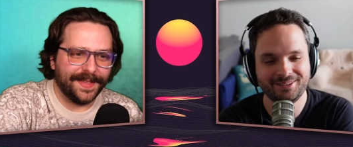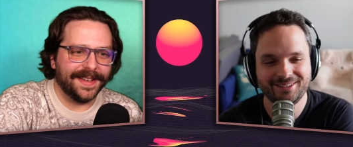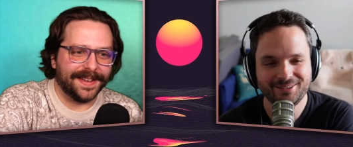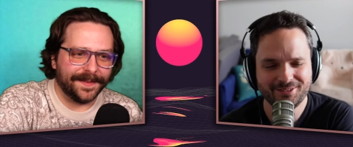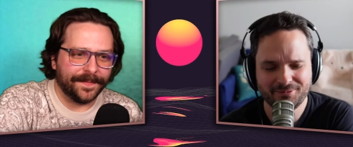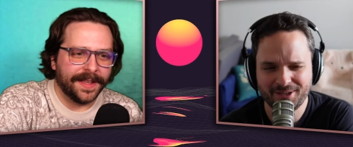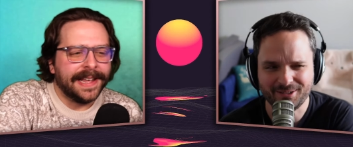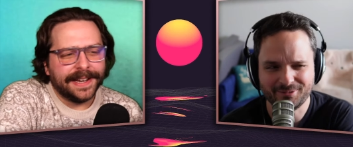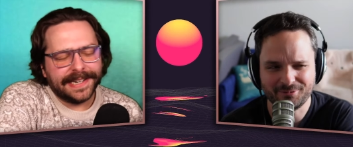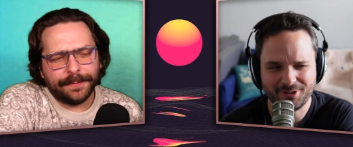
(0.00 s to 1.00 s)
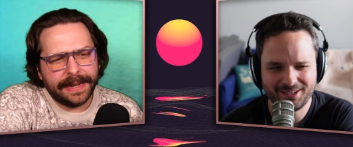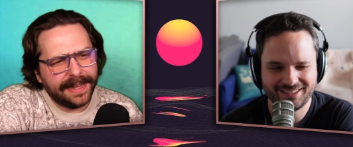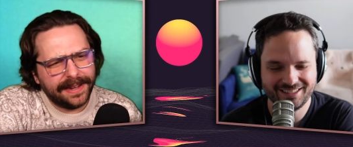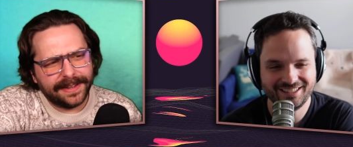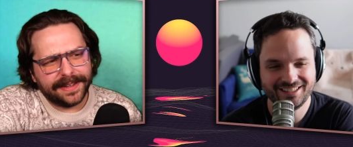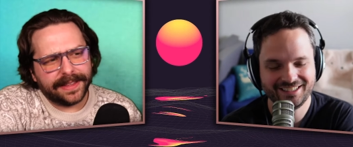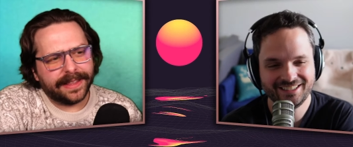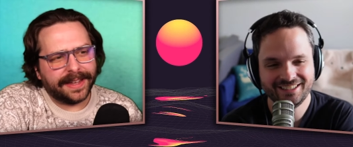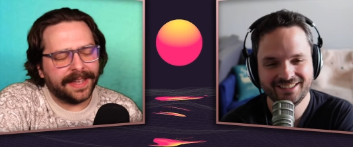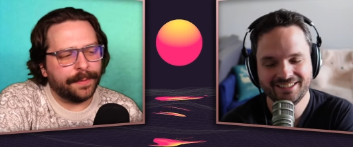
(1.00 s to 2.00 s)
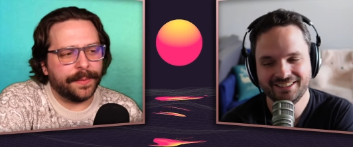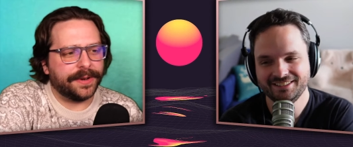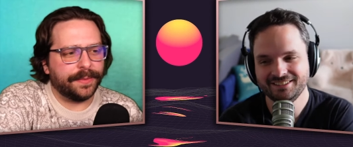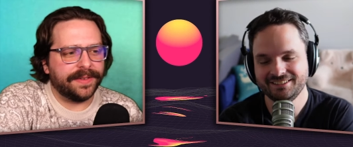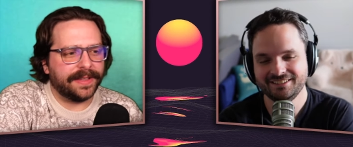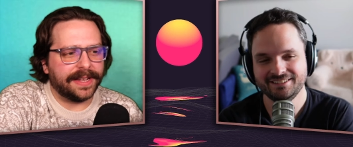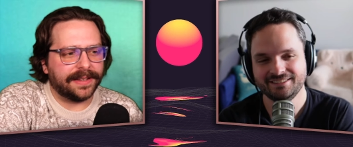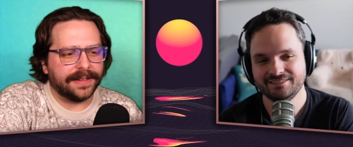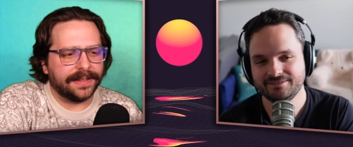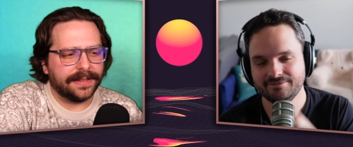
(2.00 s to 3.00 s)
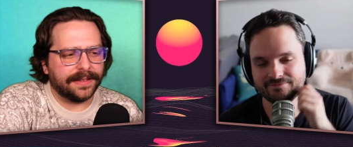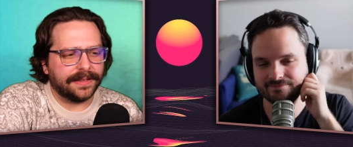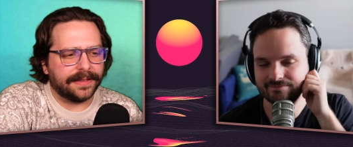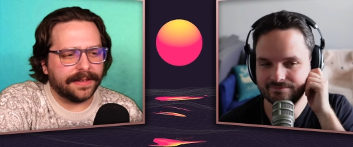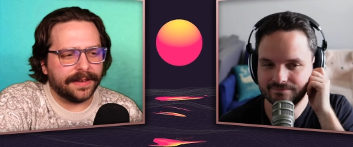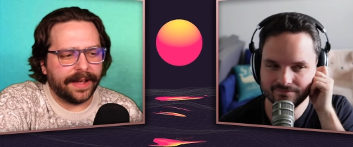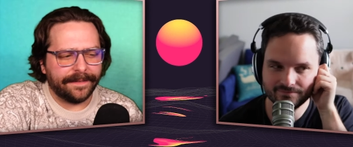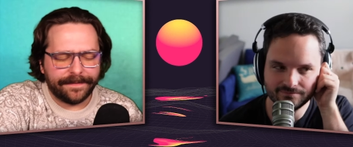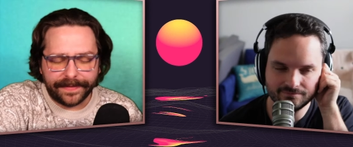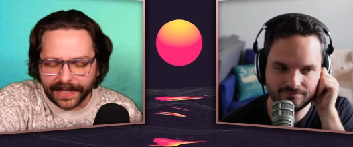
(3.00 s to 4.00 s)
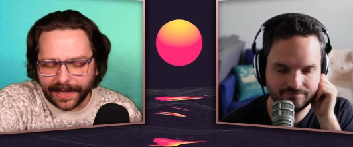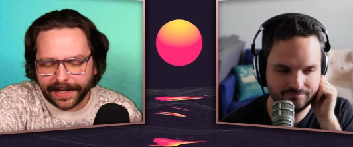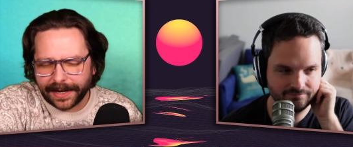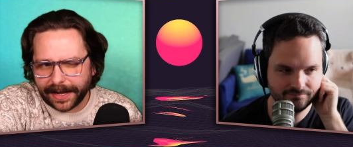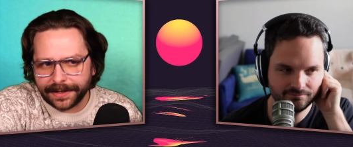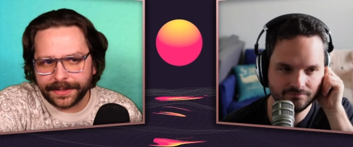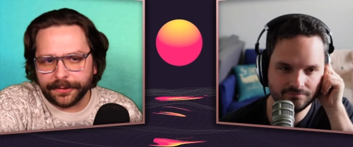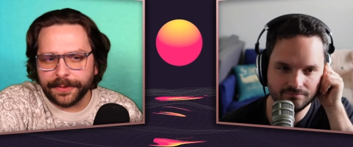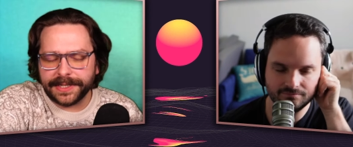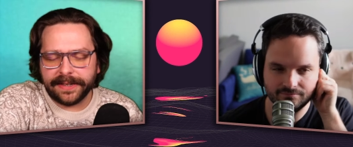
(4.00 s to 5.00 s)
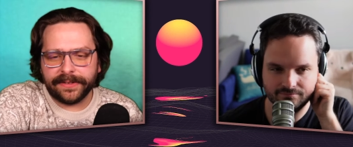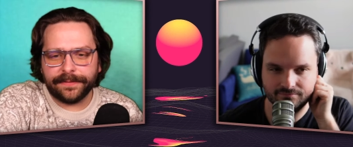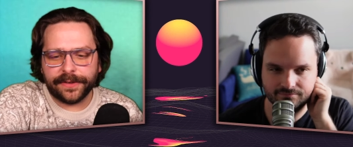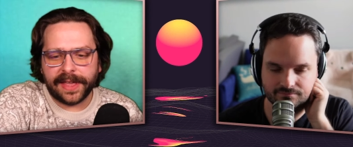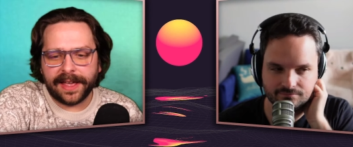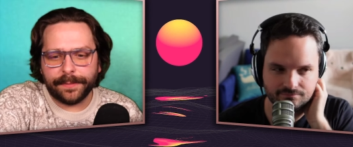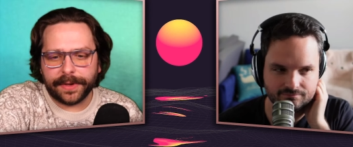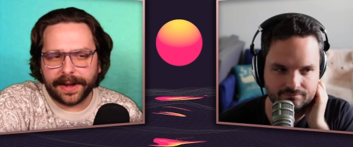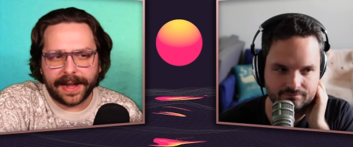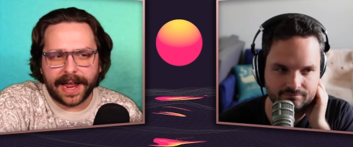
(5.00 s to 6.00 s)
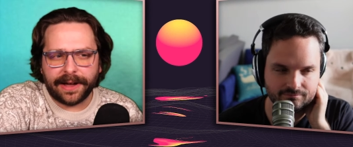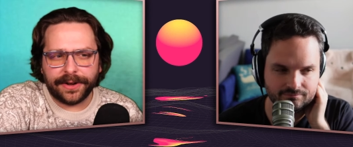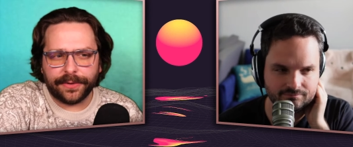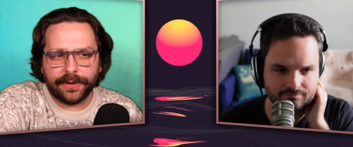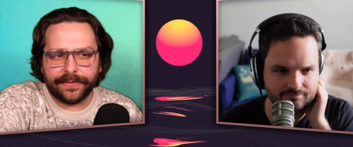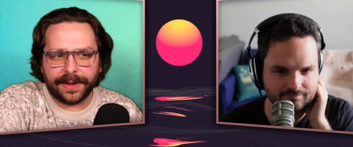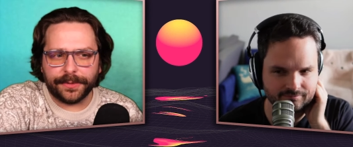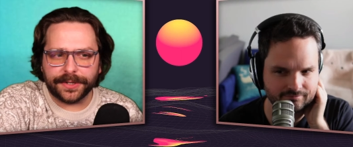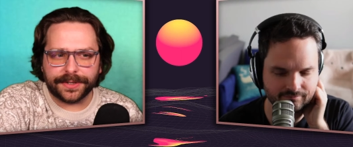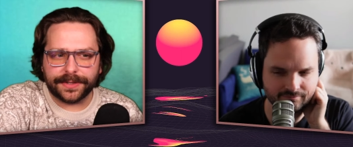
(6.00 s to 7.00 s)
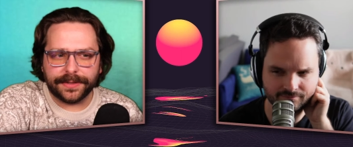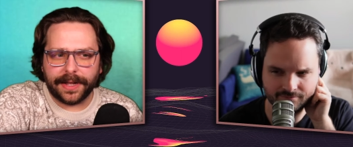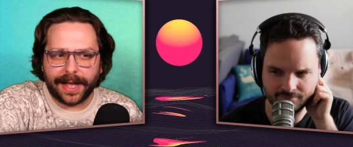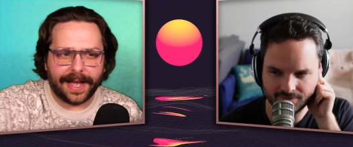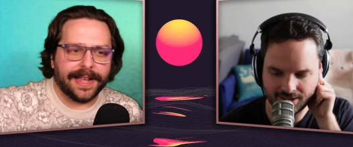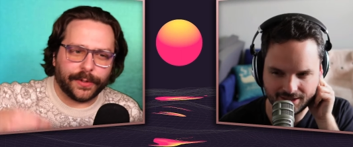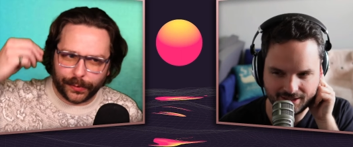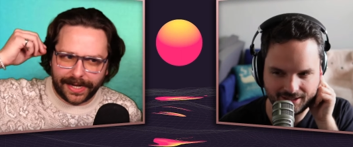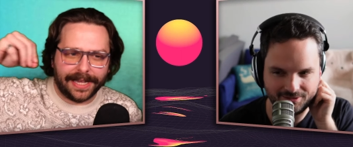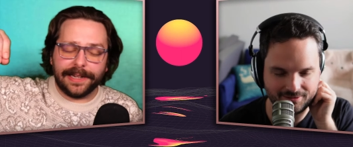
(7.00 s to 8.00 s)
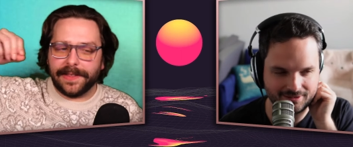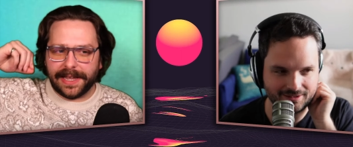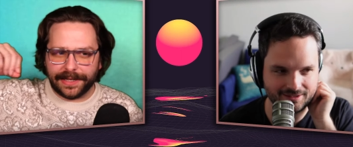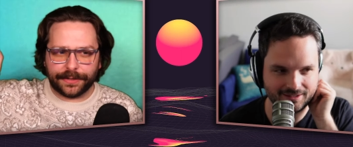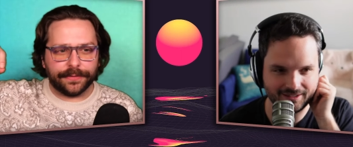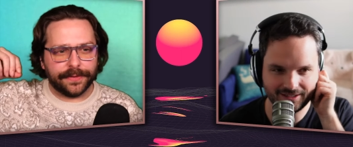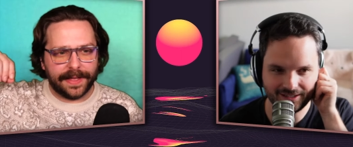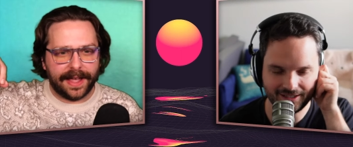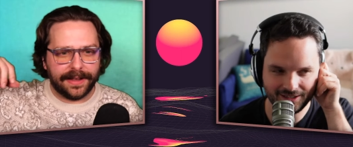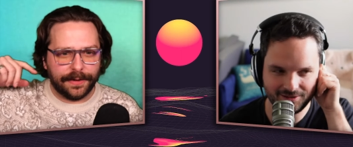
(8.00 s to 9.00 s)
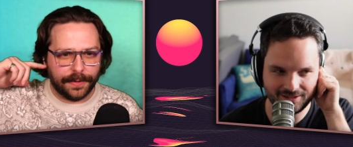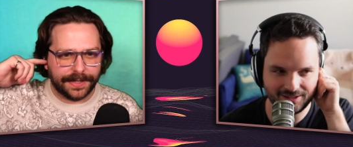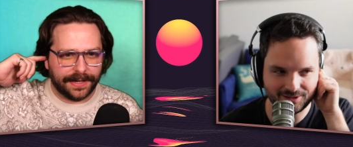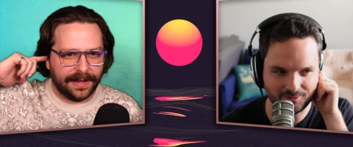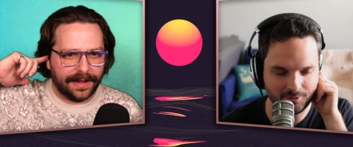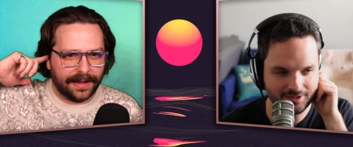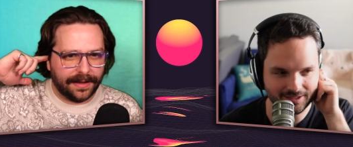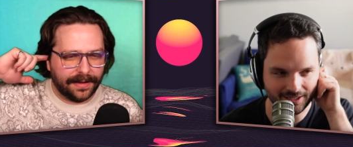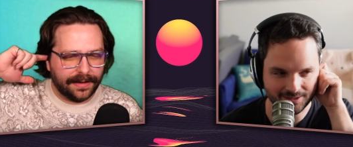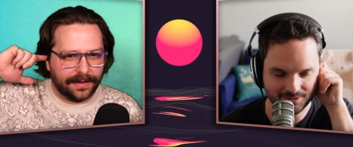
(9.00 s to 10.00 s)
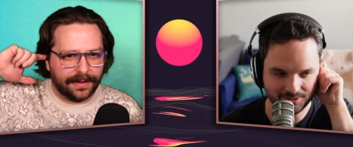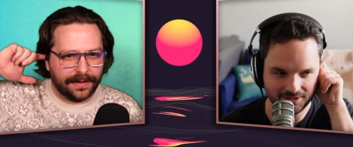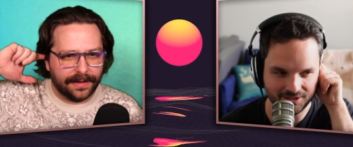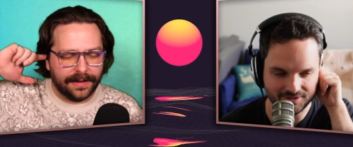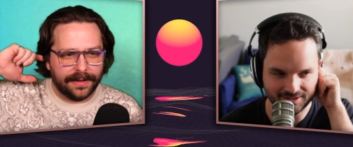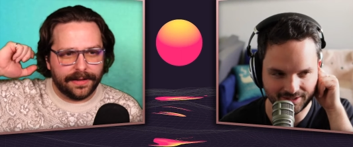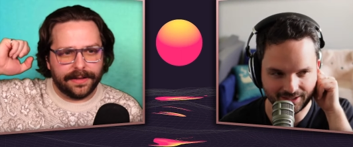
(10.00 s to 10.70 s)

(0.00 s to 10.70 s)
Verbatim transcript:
Speaker 1: Yeah. Wait, did we? I can't remember. Did we like? I feel like an answer was given for that, but now I don't know if I'm just I created I the answer for that and it wasn't. There was an answer given to that.